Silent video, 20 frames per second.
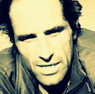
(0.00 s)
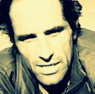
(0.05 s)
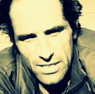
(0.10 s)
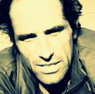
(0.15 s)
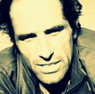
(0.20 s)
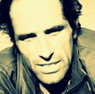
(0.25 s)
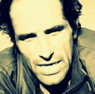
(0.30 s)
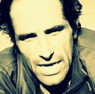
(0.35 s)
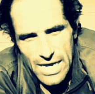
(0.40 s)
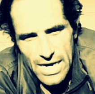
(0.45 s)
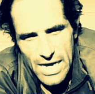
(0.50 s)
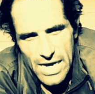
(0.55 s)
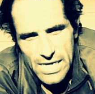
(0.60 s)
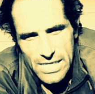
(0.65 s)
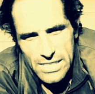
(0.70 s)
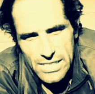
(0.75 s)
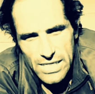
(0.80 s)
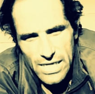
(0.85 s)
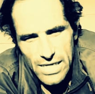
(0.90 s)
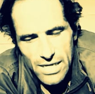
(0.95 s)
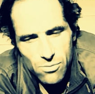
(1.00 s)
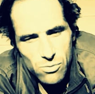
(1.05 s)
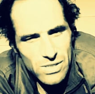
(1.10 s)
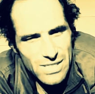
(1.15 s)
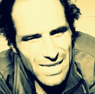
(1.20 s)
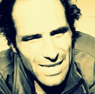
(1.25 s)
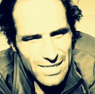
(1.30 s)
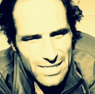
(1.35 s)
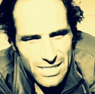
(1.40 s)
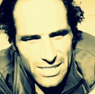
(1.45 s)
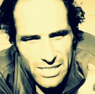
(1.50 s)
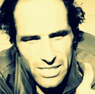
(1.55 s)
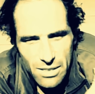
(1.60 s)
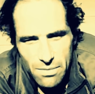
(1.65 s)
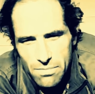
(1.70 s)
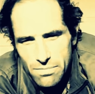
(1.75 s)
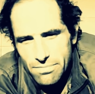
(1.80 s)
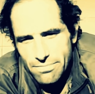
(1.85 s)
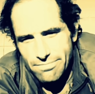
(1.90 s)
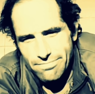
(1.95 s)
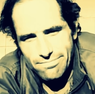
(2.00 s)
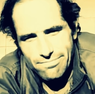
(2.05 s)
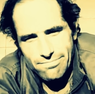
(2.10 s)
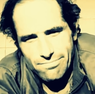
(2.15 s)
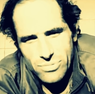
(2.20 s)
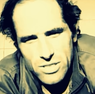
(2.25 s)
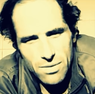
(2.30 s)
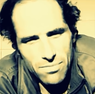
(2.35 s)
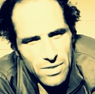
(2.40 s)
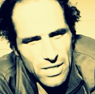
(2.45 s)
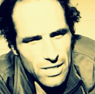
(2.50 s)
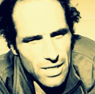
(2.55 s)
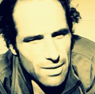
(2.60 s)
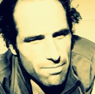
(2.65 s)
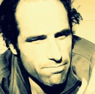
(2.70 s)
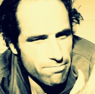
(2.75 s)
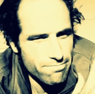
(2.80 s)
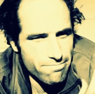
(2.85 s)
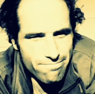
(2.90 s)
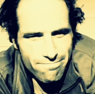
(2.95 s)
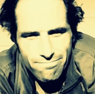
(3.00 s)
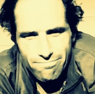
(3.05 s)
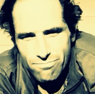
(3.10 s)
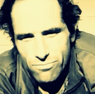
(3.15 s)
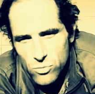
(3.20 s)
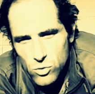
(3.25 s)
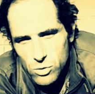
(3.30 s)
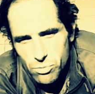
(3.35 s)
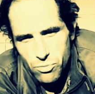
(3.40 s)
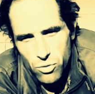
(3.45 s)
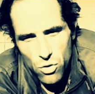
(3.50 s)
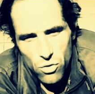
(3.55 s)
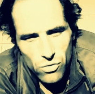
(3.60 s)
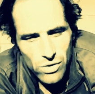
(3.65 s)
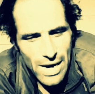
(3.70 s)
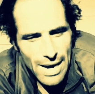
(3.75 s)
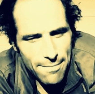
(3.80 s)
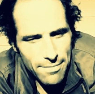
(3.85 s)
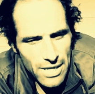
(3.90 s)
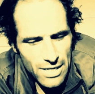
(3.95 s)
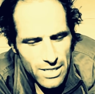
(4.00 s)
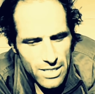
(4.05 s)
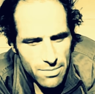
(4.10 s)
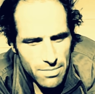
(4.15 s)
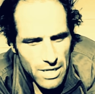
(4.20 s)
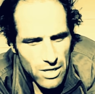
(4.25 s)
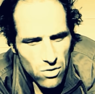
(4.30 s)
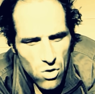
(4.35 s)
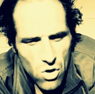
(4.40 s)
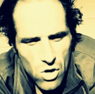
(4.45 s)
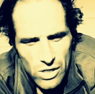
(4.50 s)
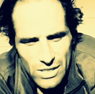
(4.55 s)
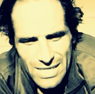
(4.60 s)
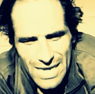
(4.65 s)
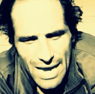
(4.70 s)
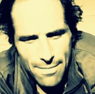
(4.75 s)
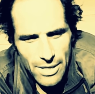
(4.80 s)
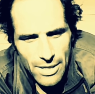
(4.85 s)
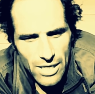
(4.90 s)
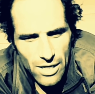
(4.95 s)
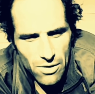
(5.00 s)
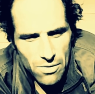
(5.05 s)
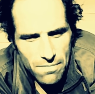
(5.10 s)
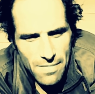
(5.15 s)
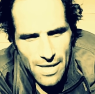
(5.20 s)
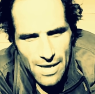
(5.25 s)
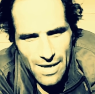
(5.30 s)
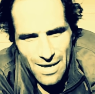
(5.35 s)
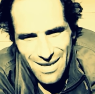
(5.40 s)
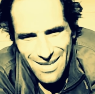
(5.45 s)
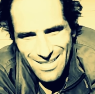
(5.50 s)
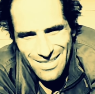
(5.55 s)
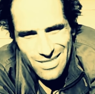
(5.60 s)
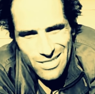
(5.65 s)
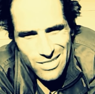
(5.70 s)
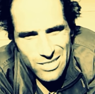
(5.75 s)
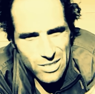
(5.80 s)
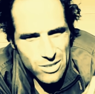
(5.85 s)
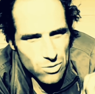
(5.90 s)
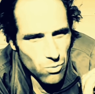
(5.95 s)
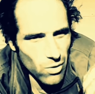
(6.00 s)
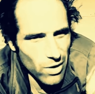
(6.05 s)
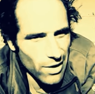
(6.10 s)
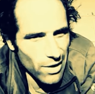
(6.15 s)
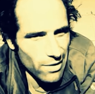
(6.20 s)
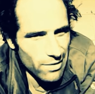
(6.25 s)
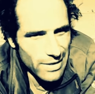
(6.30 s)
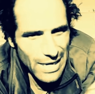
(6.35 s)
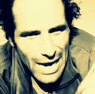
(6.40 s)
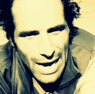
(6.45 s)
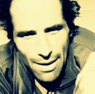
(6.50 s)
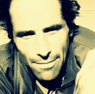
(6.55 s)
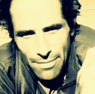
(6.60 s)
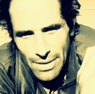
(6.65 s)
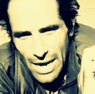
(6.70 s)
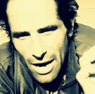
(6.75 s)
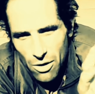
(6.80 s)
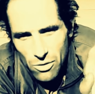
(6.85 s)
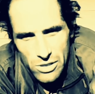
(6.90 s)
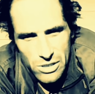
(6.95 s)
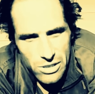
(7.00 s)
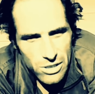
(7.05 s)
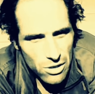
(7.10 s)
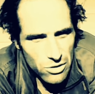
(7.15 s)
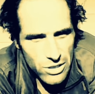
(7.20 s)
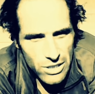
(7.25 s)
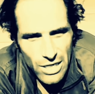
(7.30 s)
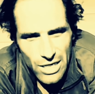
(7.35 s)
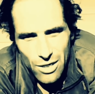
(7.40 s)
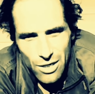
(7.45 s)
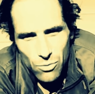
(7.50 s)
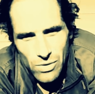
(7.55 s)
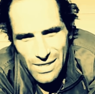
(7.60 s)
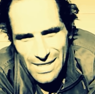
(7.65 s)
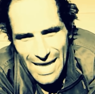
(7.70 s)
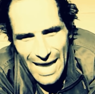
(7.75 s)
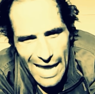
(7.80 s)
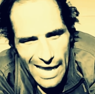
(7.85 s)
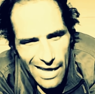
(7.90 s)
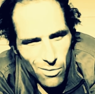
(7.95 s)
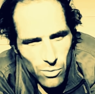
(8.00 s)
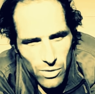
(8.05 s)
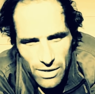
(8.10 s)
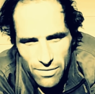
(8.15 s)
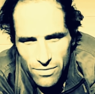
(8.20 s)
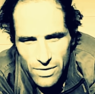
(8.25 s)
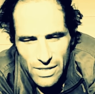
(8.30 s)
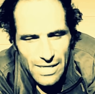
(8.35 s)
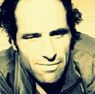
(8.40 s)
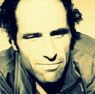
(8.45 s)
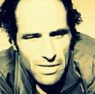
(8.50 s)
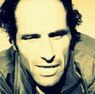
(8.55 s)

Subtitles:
Sad eye Sadie. Was that just something they was programmed into me a long time ago? To where yeah, I'm now associated with that, whatever the